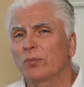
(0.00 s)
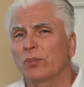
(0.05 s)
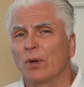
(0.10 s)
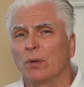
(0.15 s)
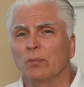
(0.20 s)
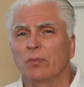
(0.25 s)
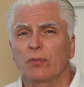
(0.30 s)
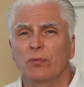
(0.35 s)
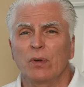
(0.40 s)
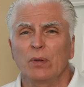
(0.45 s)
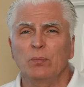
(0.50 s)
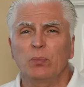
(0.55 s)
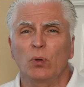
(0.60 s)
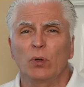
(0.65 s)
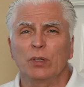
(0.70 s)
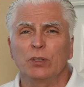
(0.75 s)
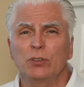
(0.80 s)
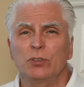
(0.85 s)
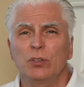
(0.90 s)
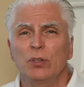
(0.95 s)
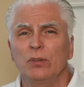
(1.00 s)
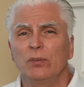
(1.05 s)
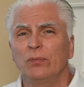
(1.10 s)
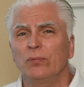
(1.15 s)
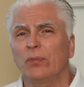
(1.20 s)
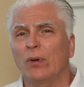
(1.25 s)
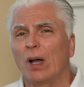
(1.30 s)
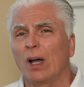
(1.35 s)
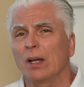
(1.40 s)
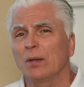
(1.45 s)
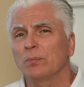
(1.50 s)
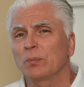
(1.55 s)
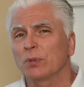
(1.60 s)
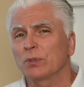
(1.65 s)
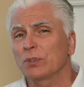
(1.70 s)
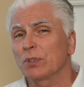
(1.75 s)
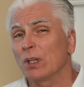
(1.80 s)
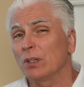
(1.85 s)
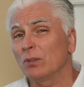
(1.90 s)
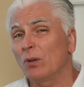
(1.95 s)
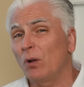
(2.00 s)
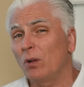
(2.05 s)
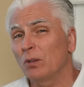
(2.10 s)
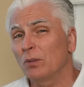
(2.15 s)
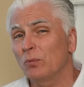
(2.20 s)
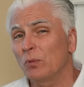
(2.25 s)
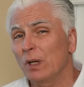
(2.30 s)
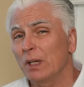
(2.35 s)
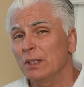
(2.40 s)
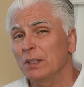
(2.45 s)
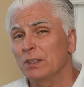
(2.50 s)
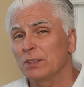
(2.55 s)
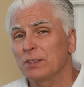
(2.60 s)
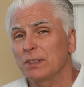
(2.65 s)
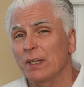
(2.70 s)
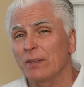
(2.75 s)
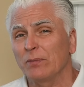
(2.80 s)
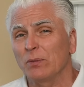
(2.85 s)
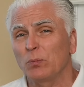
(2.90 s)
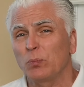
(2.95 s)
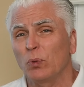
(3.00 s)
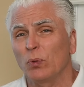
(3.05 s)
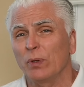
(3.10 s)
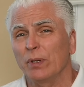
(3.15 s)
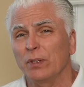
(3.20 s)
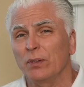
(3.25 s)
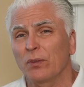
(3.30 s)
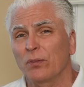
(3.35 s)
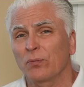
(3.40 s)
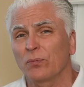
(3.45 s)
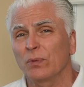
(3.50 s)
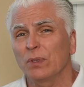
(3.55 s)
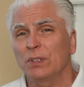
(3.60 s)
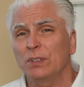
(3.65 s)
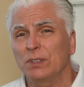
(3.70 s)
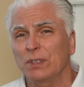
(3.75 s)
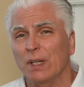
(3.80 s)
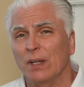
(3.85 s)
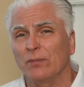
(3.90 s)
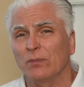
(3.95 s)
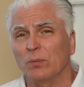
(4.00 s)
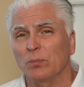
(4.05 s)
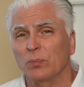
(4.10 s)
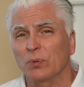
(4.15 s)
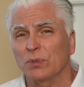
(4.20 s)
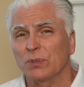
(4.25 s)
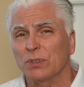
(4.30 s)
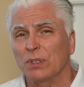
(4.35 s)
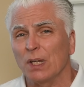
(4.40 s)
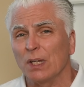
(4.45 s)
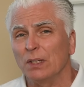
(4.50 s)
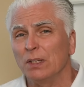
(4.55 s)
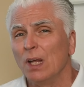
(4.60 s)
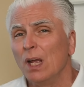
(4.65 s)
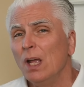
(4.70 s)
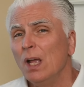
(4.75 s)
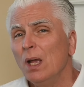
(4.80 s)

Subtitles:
from 3.25% all the way to 7.37%.